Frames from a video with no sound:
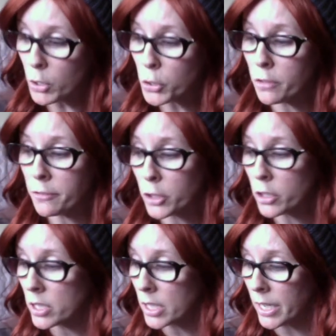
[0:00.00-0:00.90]
So
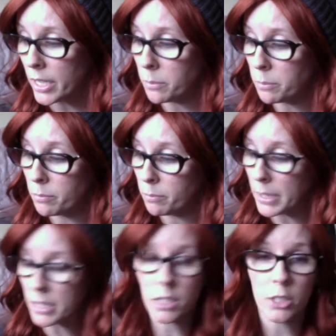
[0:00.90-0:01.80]
first, I
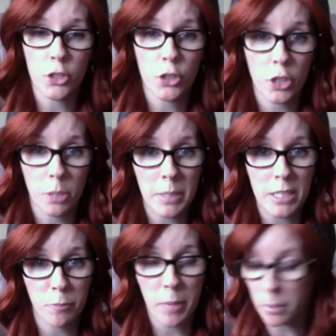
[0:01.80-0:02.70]
basically just took a
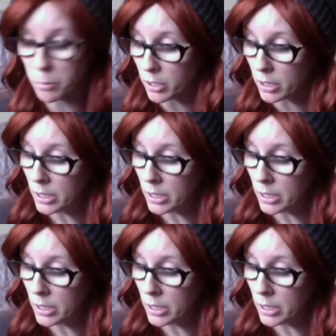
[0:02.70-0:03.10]
piece of paper